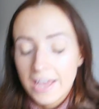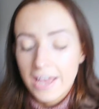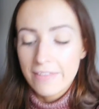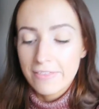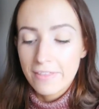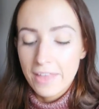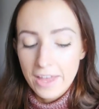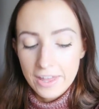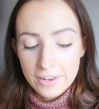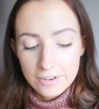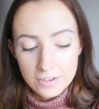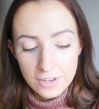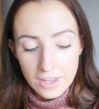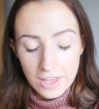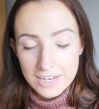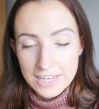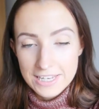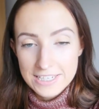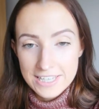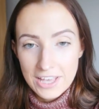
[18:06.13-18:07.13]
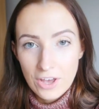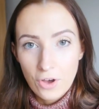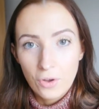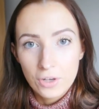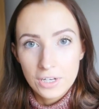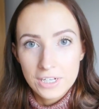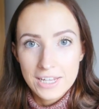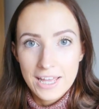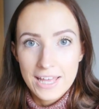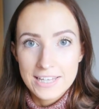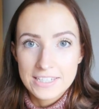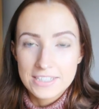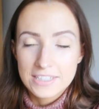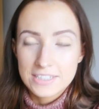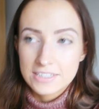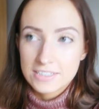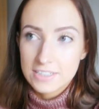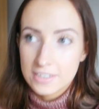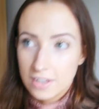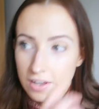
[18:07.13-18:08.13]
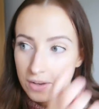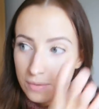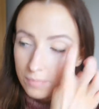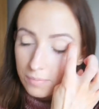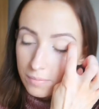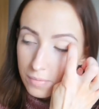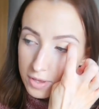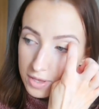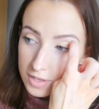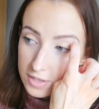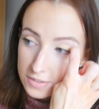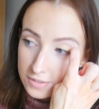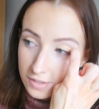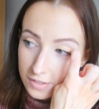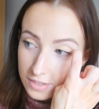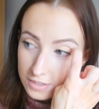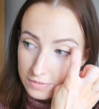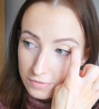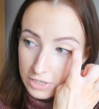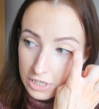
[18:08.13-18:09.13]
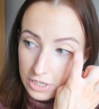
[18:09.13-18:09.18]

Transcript: And then I need to get on and edit some of those